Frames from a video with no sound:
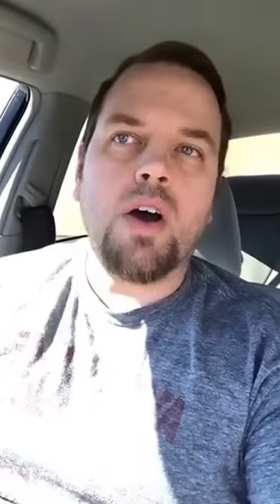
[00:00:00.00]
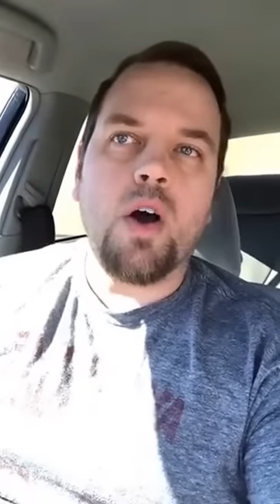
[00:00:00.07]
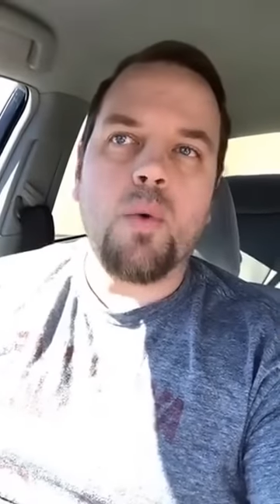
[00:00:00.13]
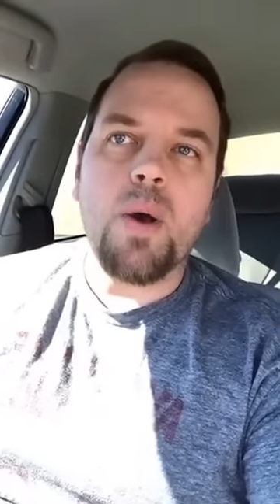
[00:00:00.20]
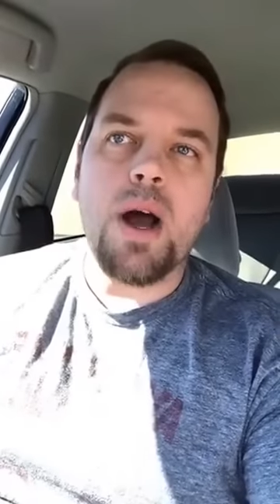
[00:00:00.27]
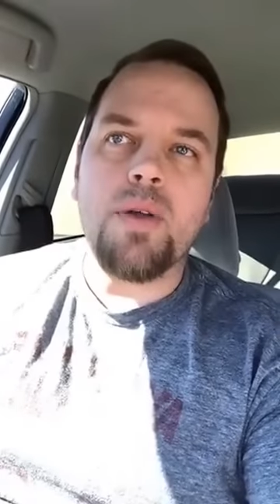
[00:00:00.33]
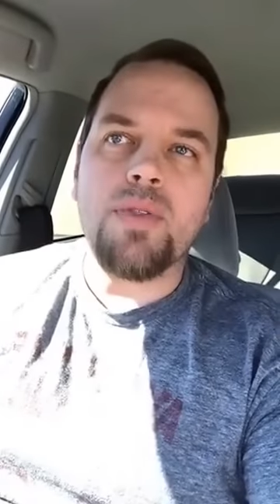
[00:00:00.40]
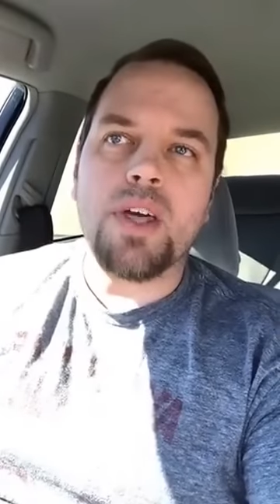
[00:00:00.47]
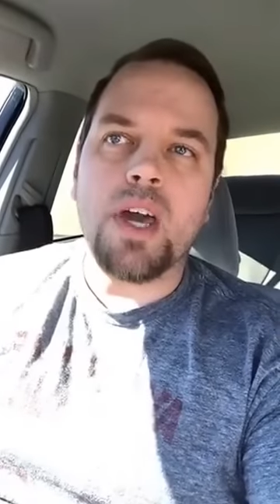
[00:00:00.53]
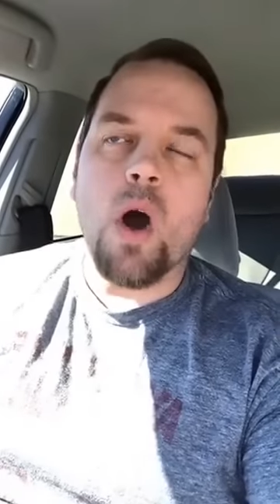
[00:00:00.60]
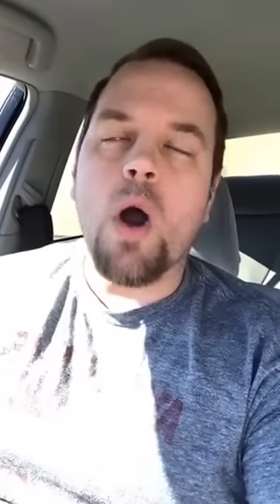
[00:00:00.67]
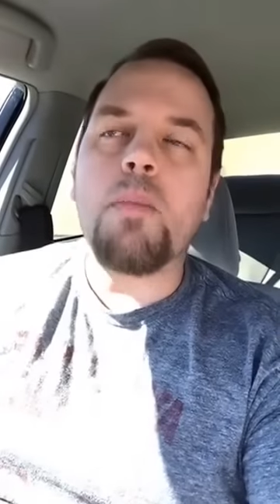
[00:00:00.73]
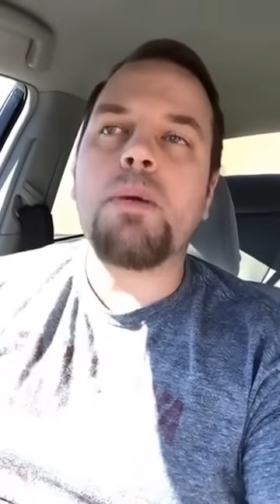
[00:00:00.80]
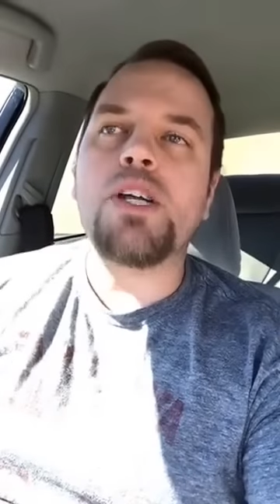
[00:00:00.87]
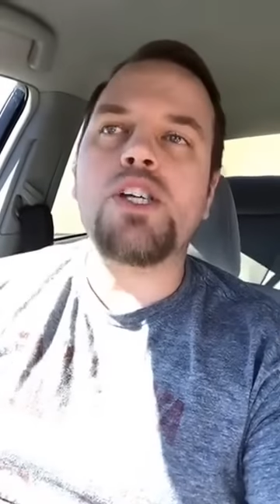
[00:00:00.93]
around the
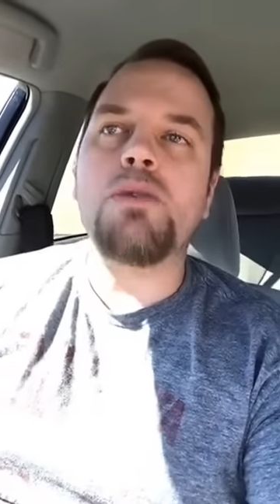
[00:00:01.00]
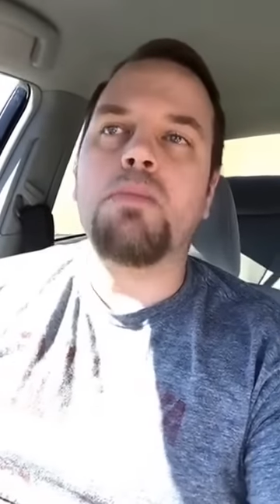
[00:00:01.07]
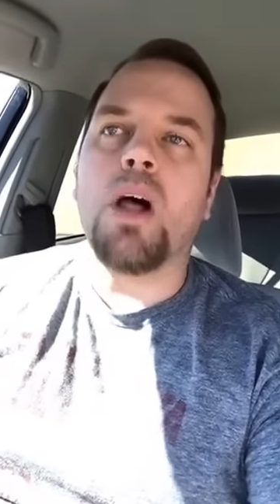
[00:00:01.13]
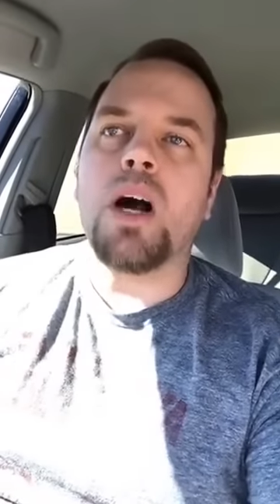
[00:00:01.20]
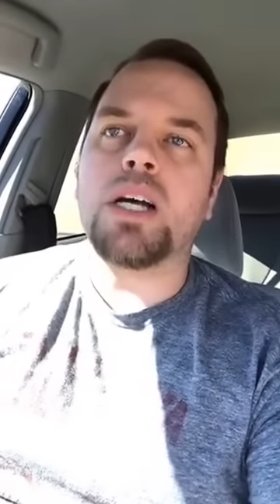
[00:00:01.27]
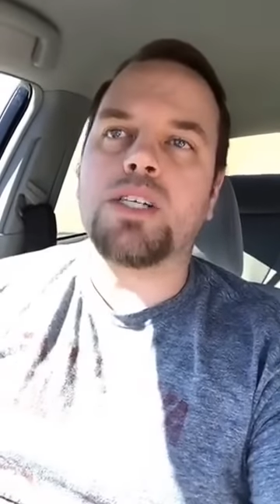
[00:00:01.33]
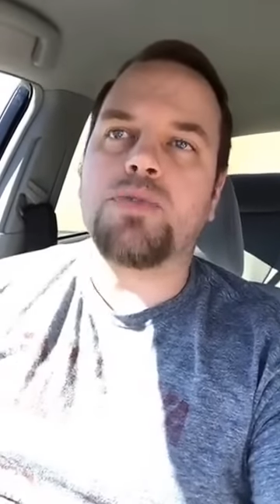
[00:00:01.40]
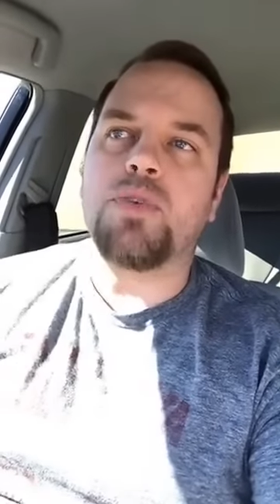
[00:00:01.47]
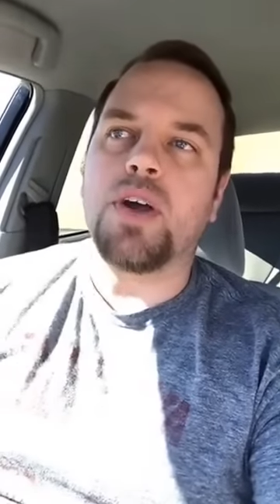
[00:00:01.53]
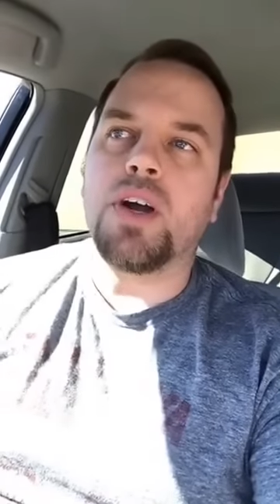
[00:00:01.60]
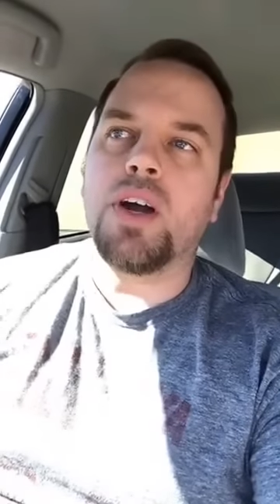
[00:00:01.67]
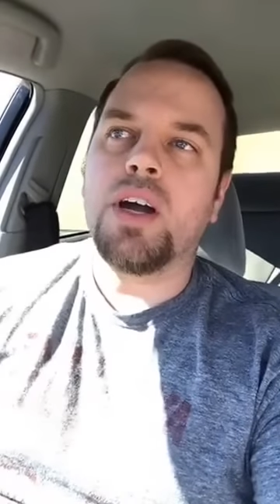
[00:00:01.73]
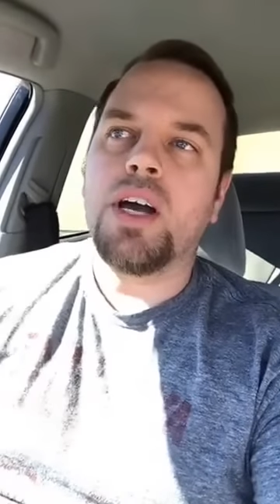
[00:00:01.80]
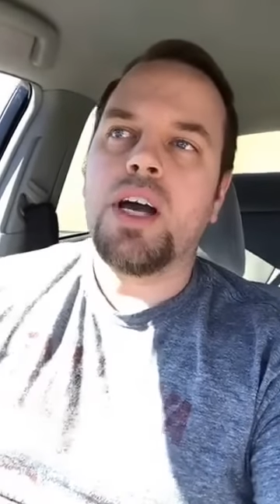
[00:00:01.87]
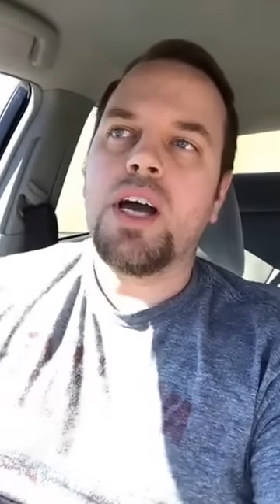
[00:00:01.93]
RPG
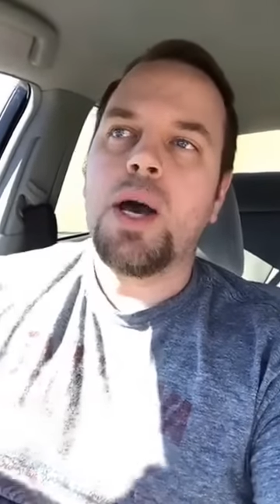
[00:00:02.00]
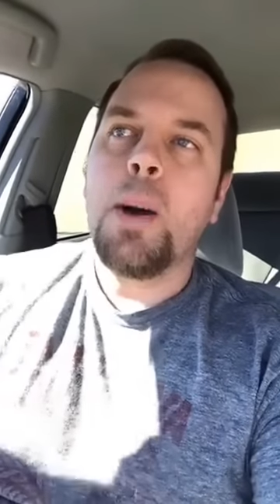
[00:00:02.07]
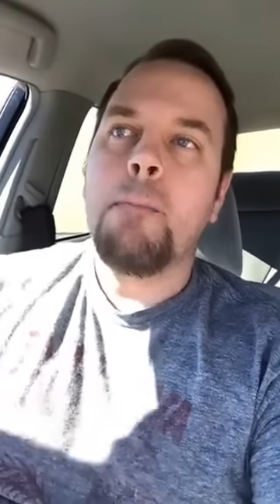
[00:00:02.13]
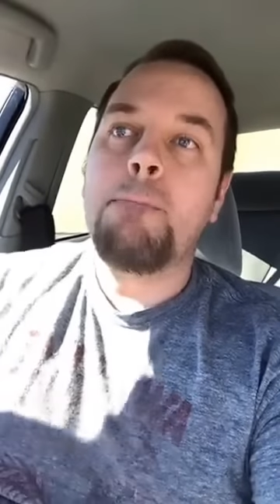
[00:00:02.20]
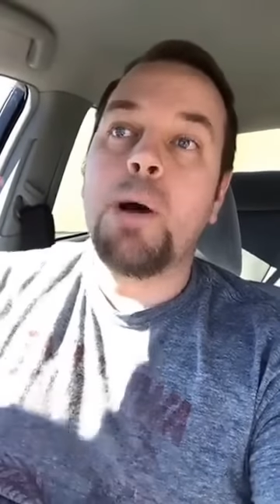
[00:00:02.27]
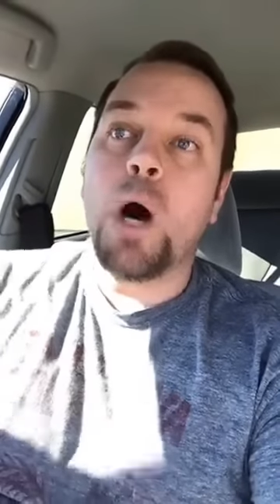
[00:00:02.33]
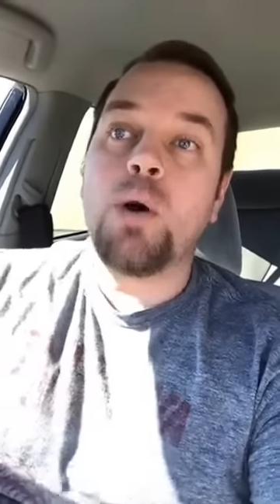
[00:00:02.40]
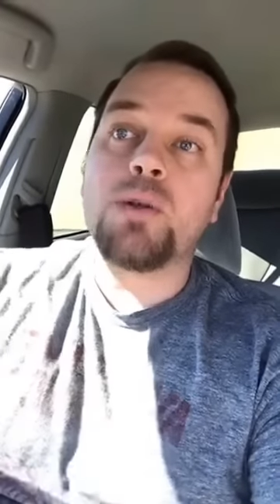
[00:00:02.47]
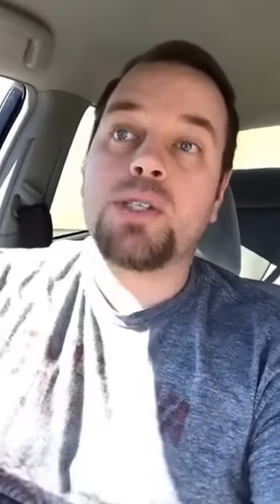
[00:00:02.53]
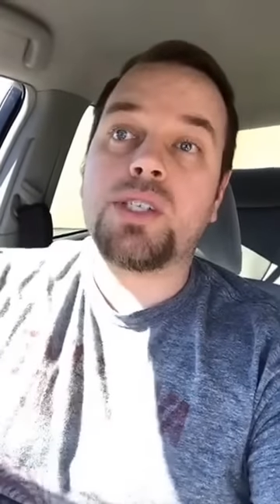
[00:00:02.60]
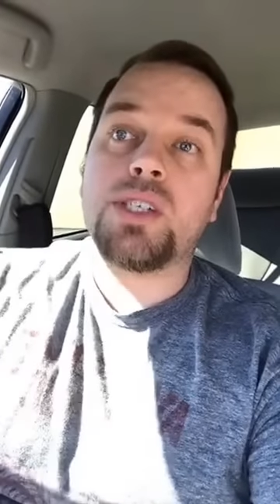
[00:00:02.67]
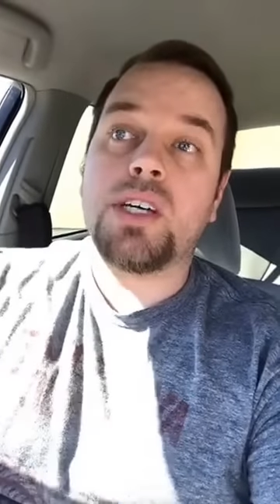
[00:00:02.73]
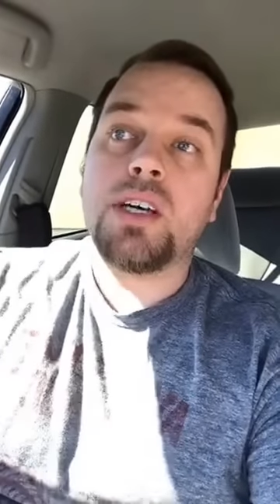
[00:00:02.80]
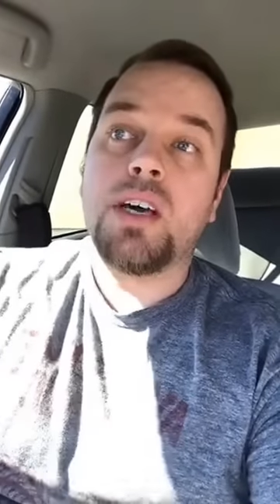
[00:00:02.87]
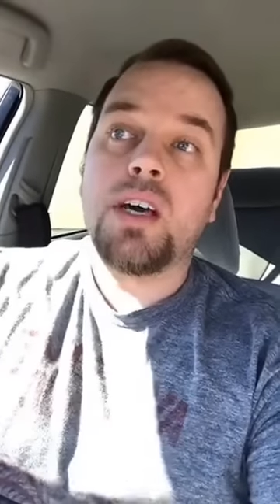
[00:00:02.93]
blogosphere post